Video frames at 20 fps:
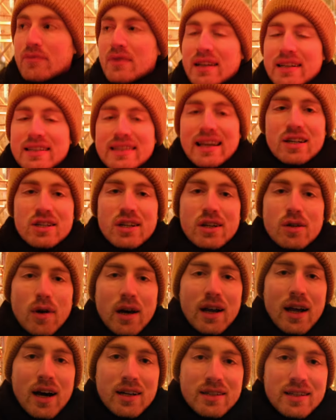It's actually
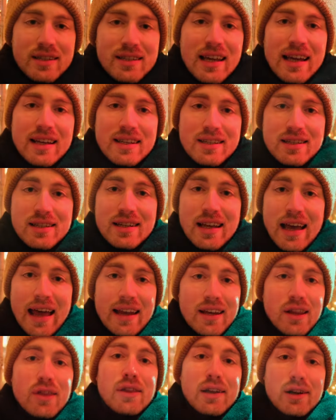quite hard to taste
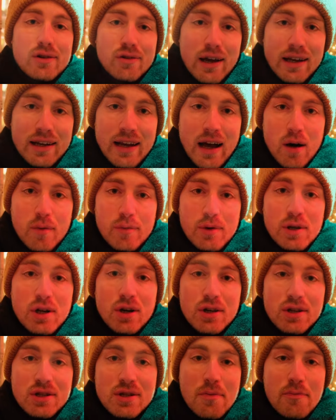anything right now
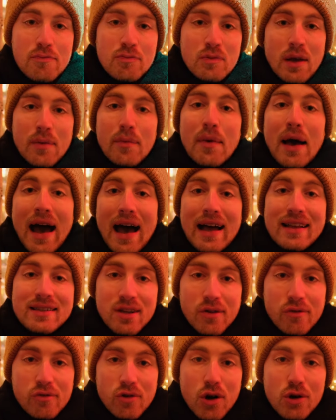because my hands
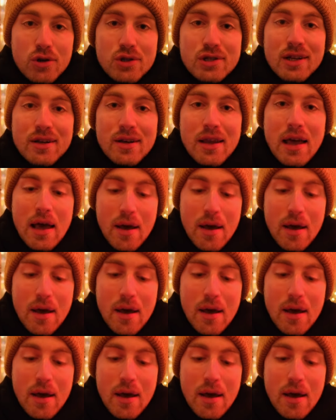are frozen,